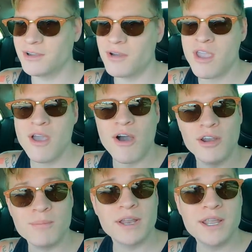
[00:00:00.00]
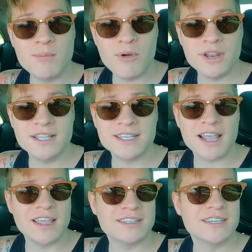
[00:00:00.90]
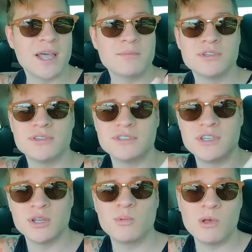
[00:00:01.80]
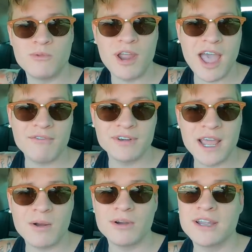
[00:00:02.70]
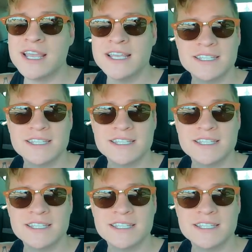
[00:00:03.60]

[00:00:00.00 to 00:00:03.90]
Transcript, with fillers: So on Monday mornings, I like to come to this Goodwill for half an hour,